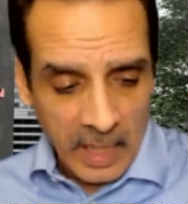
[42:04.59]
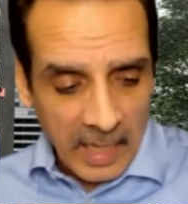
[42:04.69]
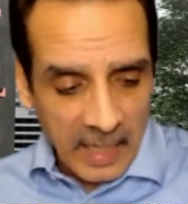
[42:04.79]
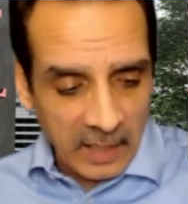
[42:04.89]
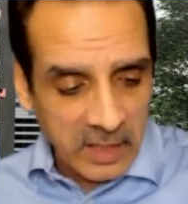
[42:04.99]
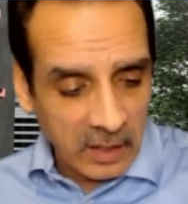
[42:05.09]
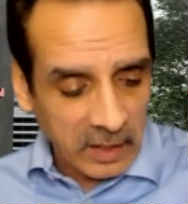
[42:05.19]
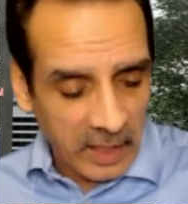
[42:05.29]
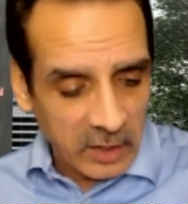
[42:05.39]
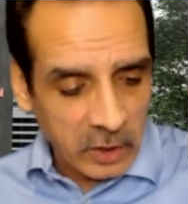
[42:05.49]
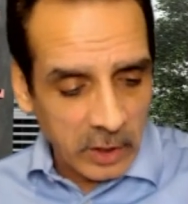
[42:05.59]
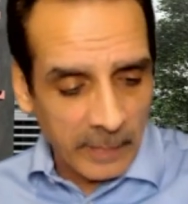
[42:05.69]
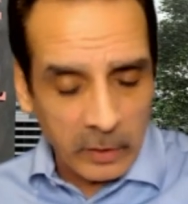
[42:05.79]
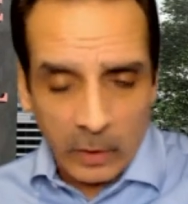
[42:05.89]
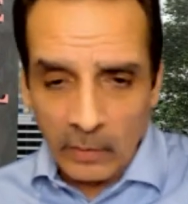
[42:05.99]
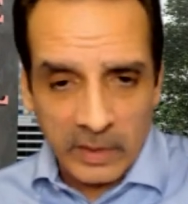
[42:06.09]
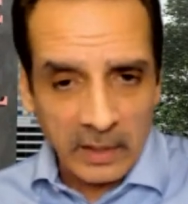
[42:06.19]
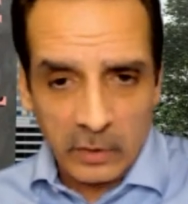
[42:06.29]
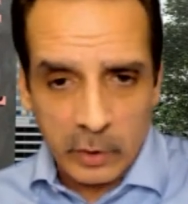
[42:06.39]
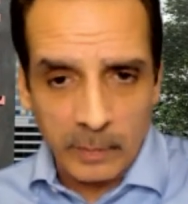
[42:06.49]
And I'll tell you, ladies and gentlemen, don't
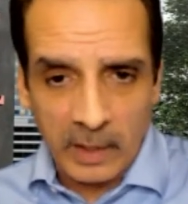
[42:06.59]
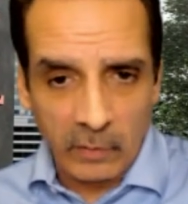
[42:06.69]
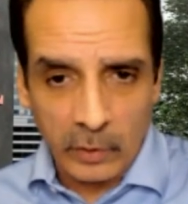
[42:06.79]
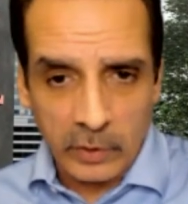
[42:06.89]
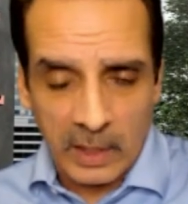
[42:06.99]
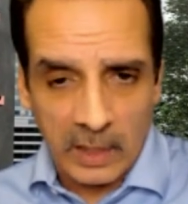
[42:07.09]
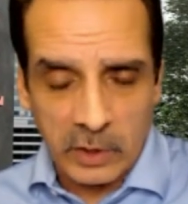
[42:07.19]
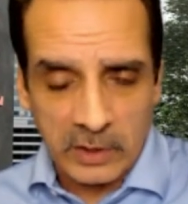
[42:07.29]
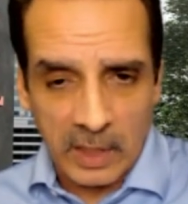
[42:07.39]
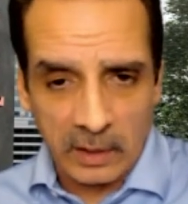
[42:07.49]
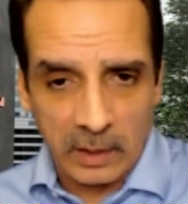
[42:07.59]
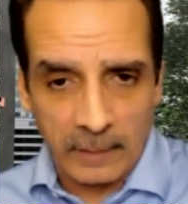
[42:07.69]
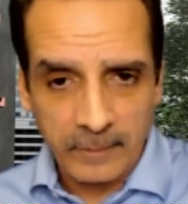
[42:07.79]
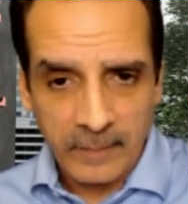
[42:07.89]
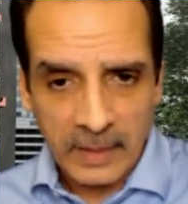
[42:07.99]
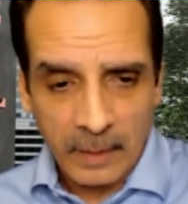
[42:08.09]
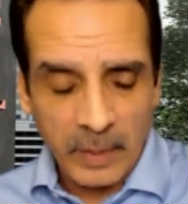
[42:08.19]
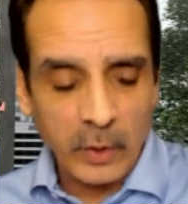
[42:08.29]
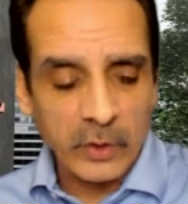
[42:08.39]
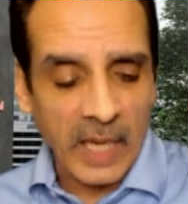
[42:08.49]
think there's too many real estate agents out there,
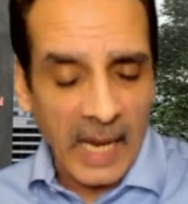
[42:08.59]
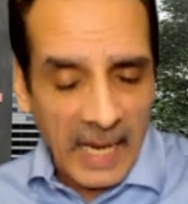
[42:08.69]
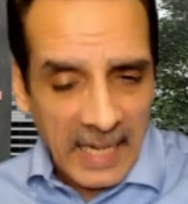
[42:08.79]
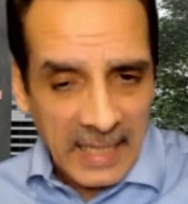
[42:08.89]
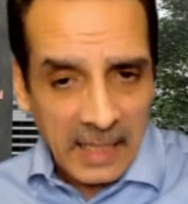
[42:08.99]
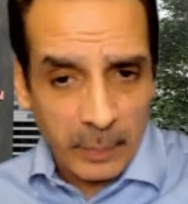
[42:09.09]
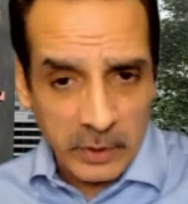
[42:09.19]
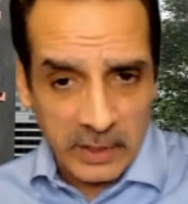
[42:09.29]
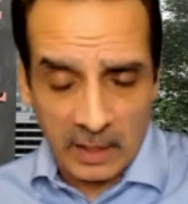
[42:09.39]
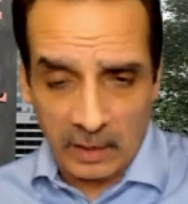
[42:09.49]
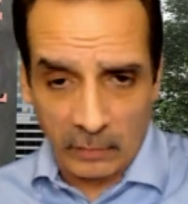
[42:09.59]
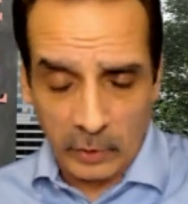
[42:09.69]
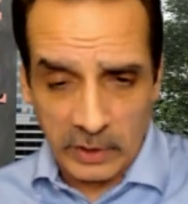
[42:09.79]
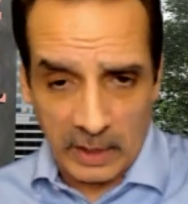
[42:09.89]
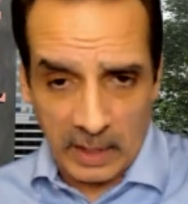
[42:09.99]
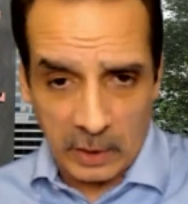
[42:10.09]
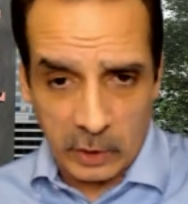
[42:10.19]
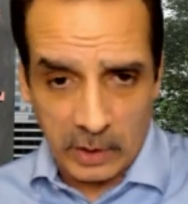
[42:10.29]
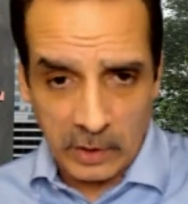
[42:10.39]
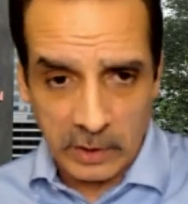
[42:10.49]
because 80% of the real estate
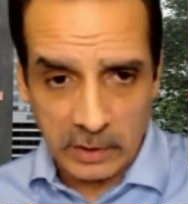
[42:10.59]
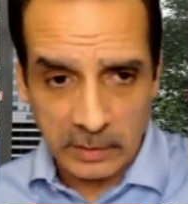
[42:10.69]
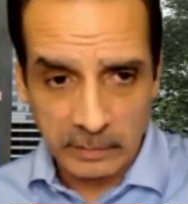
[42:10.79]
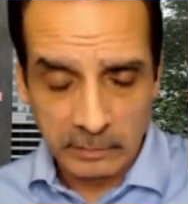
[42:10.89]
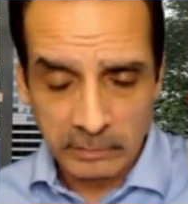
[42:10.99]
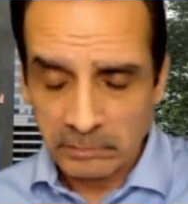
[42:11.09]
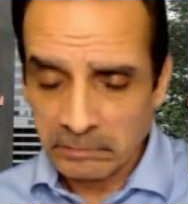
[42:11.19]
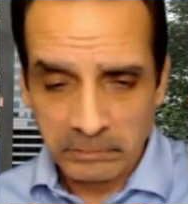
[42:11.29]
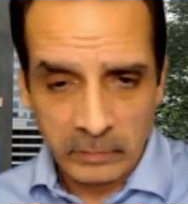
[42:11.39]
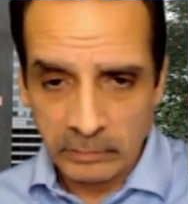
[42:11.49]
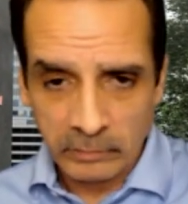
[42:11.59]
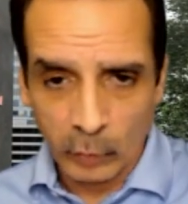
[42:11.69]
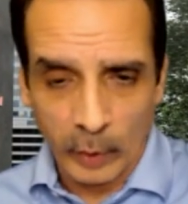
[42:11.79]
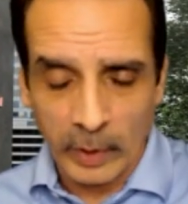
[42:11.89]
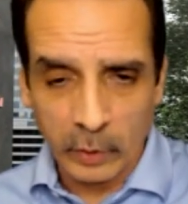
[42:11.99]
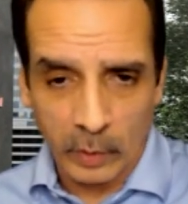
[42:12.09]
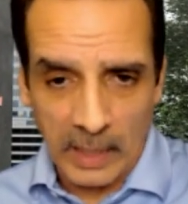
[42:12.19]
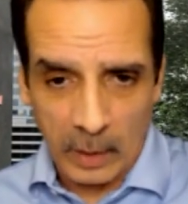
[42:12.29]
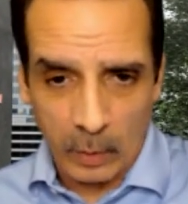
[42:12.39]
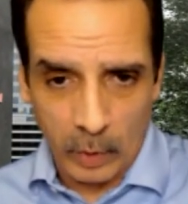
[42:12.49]
agents really don't do a
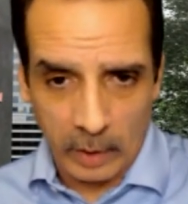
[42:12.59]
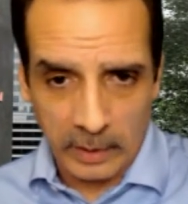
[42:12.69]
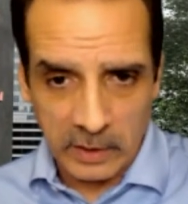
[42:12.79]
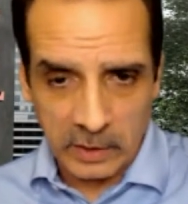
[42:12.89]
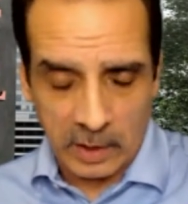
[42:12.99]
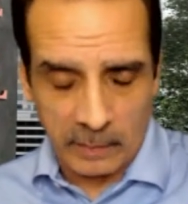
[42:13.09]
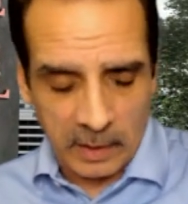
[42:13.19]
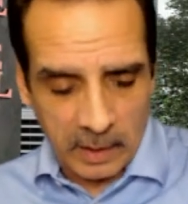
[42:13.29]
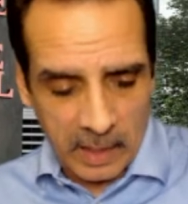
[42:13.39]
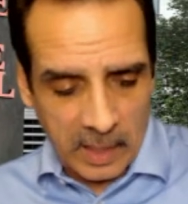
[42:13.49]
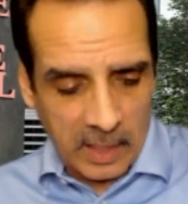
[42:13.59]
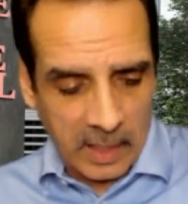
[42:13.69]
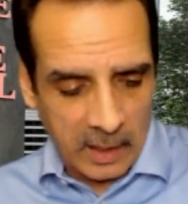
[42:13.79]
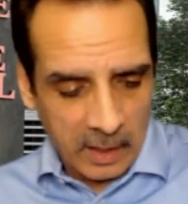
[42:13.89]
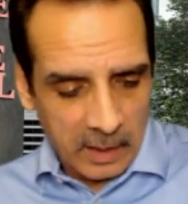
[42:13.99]
lot of work, ladies and gentlemen.